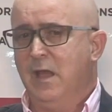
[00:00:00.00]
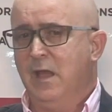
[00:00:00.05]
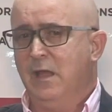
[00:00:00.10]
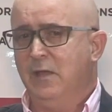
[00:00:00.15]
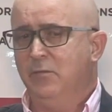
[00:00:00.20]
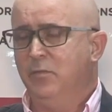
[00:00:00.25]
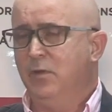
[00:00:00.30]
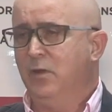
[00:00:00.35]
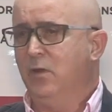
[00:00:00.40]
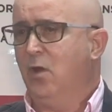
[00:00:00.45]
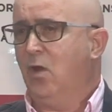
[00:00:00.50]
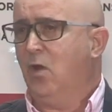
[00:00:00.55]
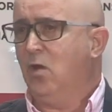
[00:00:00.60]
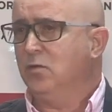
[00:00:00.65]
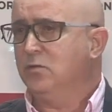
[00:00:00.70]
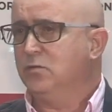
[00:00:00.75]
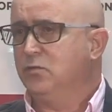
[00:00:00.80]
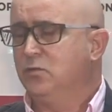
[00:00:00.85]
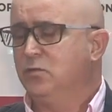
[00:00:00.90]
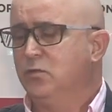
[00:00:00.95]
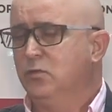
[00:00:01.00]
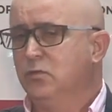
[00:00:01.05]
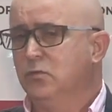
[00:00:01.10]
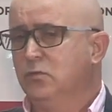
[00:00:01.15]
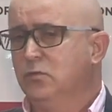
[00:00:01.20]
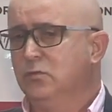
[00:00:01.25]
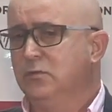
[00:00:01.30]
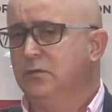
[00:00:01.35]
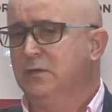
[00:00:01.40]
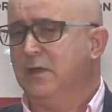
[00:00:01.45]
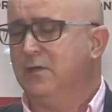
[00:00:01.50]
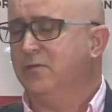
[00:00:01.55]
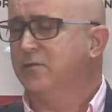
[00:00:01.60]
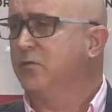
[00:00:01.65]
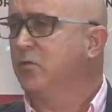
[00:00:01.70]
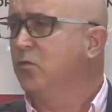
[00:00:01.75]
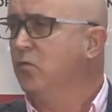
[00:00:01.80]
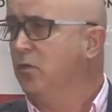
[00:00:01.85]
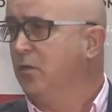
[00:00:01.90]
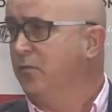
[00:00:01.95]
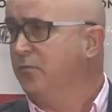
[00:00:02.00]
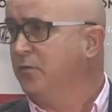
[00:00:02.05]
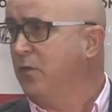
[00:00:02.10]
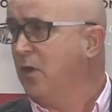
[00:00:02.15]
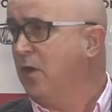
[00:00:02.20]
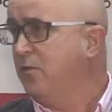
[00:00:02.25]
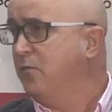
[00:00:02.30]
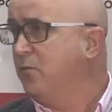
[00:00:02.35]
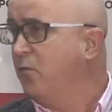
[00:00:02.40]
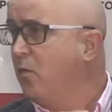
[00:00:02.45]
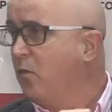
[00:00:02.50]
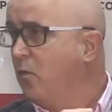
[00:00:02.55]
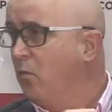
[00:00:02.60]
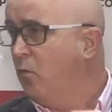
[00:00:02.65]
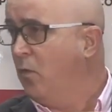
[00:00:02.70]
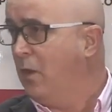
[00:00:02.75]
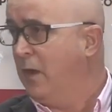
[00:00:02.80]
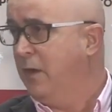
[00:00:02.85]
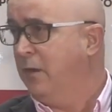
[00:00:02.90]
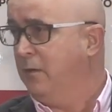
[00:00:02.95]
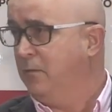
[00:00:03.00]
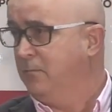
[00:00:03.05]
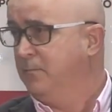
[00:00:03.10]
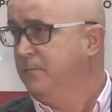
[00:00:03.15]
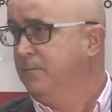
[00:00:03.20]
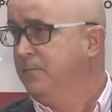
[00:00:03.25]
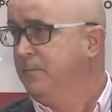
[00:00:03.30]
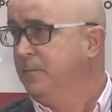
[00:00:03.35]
I belonged to that school of thought for a while.